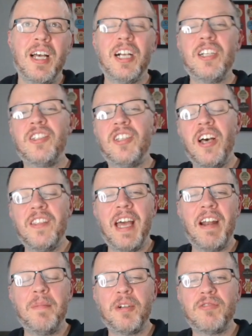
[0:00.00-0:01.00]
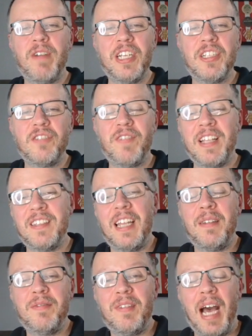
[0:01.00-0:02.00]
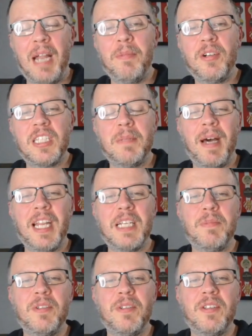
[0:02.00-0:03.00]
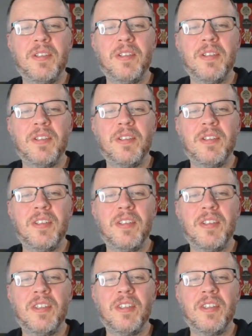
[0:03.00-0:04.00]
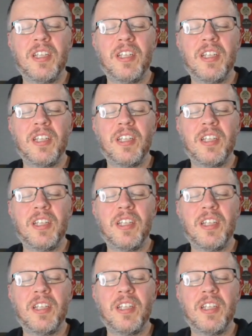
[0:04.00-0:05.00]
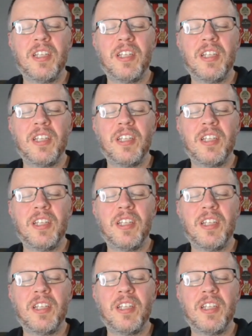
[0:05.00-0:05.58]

concern there amongst Rangers fans and amongst the management and the coaching that